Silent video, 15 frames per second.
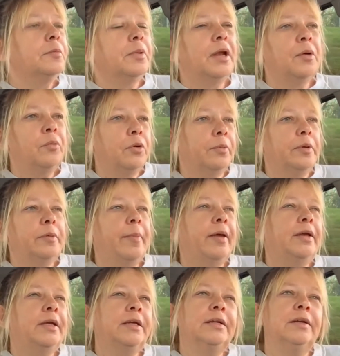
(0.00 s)
But I will be
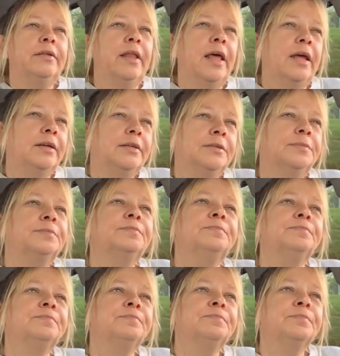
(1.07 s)
back into that.
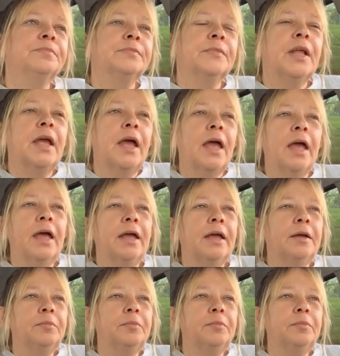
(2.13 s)
I